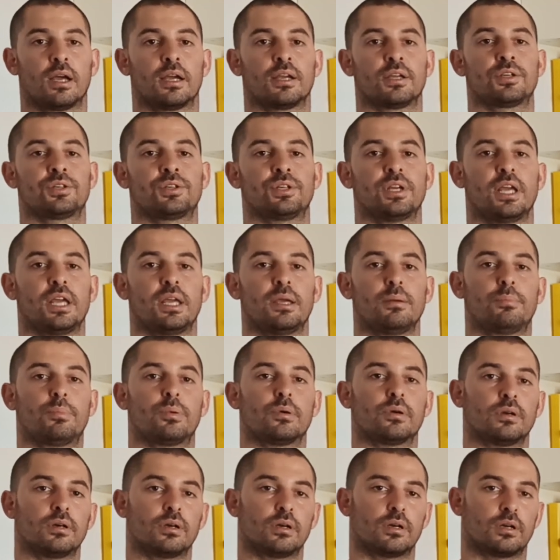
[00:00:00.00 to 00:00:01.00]
shape
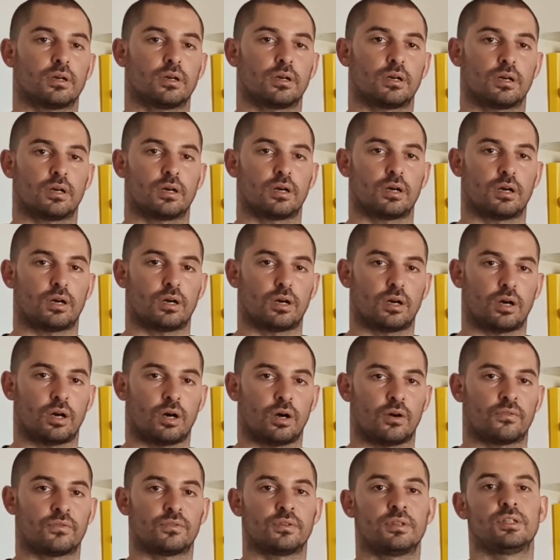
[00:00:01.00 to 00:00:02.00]

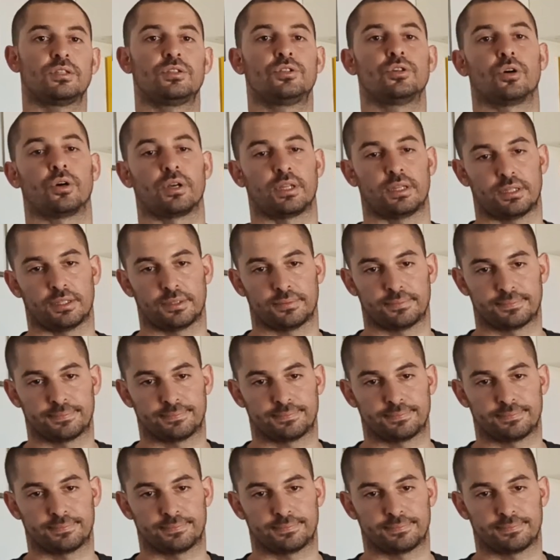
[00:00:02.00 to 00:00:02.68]
of the joint.